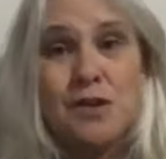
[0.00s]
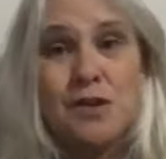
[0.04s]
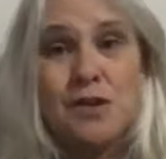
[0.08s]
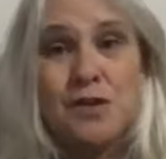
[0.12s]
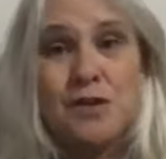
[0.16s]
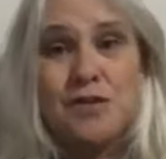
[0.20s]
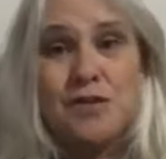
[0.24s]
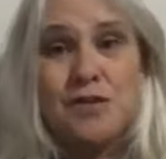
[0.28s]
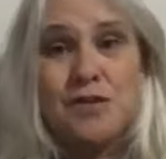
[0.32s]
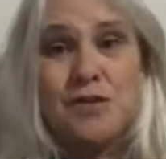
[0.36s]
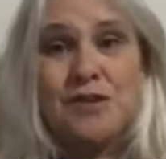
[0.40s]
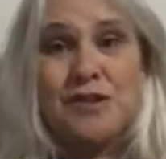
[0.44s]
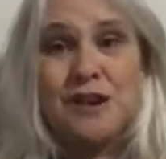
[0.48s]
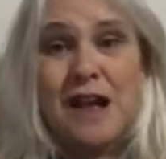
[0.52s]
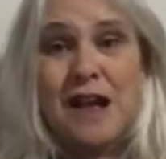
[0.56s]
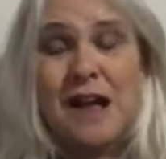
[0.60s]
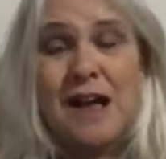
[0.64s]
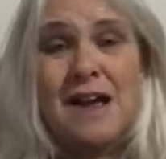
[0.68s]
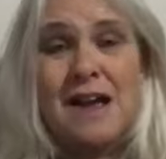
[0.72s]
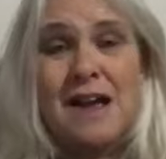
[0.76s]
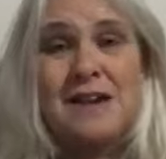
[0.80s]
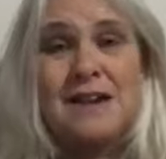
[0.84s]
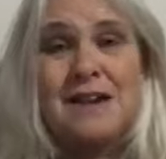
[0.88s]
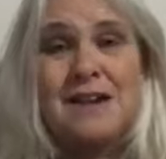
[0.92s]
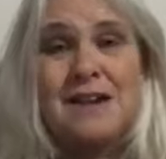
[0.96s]
And you can
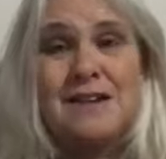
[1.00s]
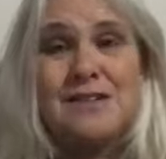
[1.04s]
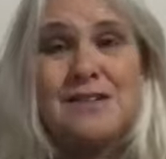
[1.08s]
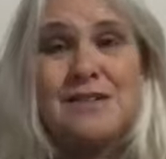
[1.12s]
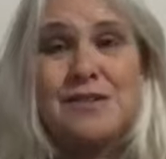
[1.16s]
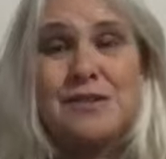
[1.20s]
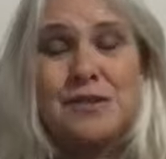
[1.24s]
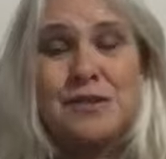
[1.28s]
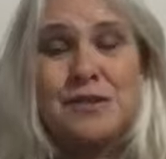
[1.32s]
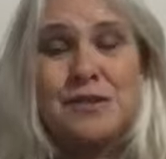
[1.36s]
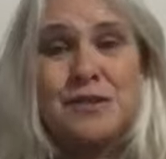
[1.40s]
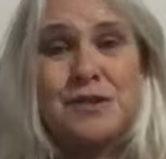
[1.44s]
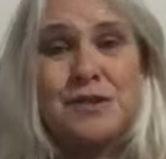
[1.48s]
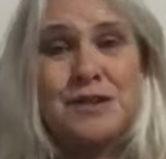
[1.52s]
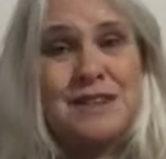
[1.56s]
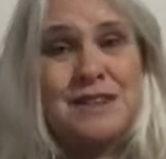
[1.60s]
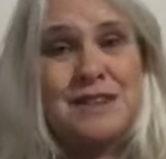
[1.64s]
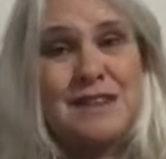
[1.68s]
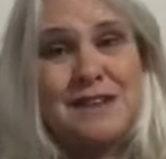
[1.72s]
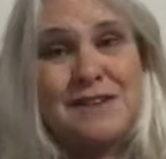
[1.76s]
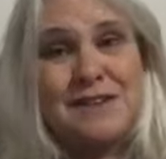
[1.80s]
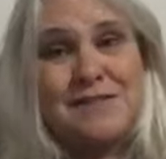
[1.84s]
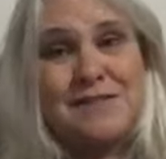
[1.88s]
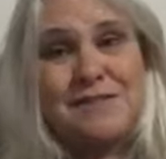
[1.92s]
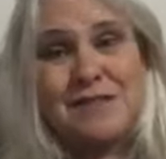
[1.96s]
close your
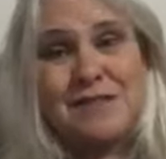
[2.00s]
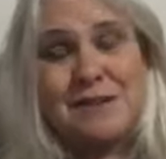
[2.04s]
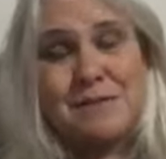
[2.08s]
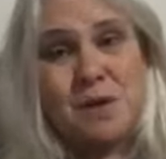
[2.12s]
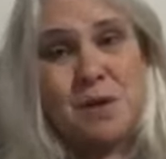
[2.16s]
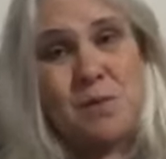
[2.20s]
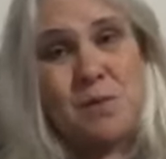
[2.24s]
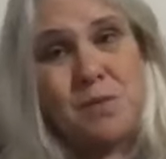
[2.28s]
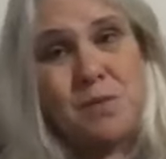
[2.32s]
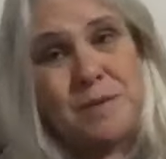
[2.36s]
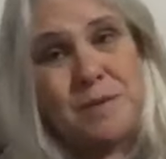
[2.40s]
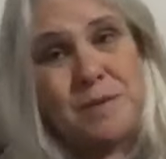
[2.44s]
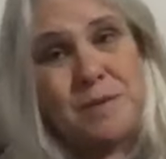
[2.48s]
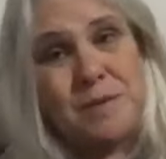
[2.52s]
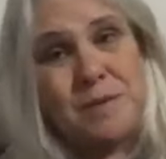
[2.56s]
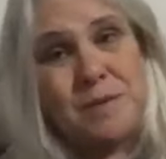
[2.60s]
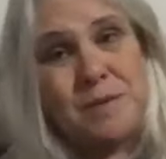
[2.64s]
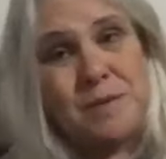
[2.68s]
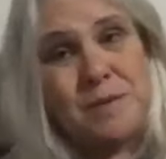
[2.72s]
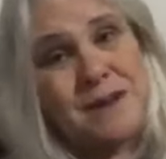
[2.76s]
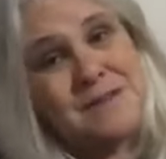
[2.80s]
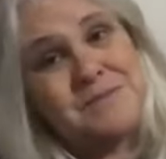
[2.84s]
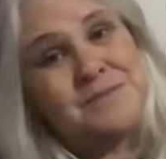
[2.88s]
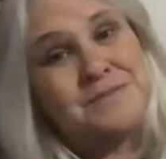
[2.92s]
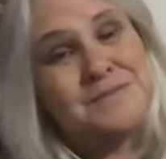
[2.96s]
eyes or you can leave them
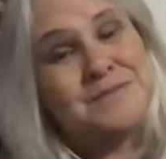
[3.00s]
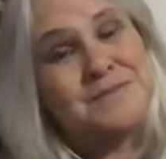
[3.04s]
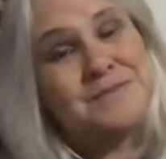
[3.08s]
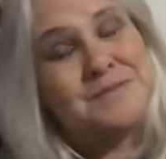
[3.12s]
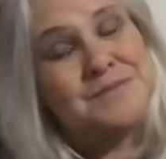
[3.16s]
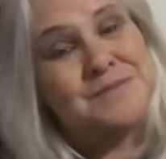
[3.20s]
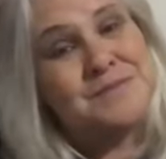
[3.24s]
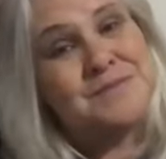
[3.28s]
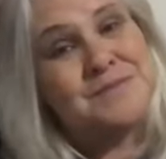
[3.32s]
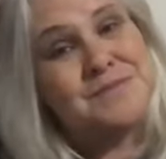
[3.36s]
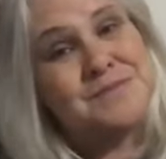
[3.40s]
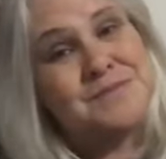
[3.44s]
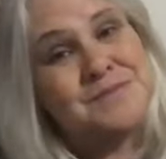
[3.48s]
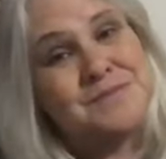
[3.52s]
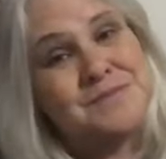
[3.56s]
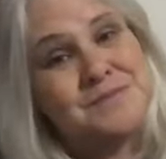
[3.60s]
open.